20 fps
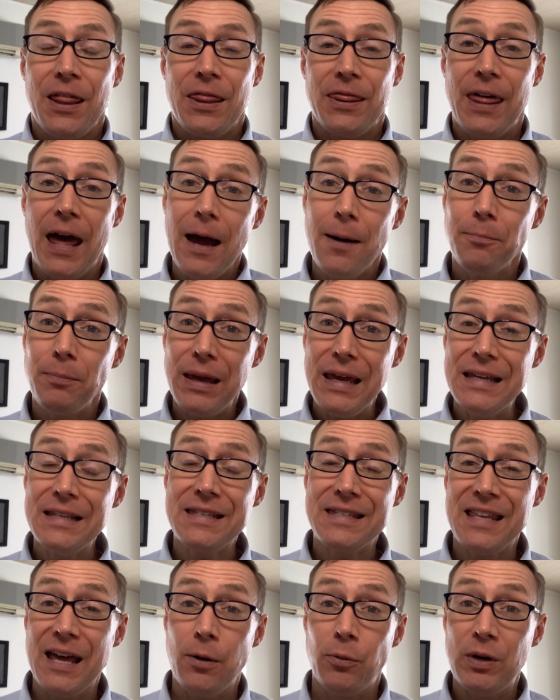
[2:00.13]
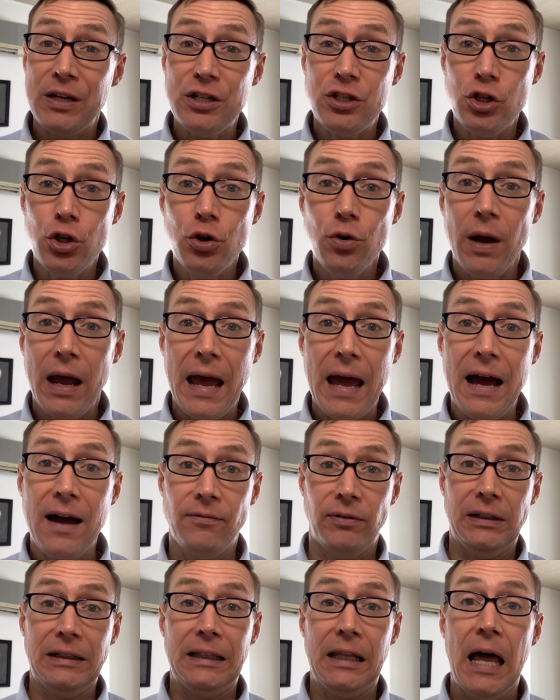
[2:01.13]
That means that we do
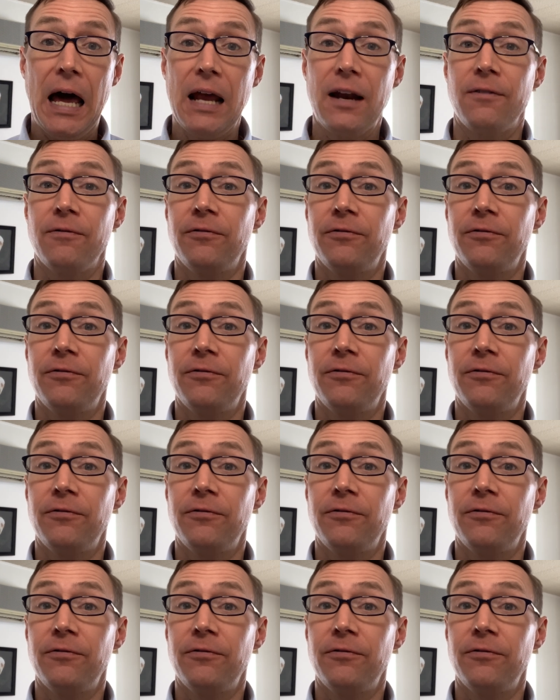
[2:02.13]
have a lot of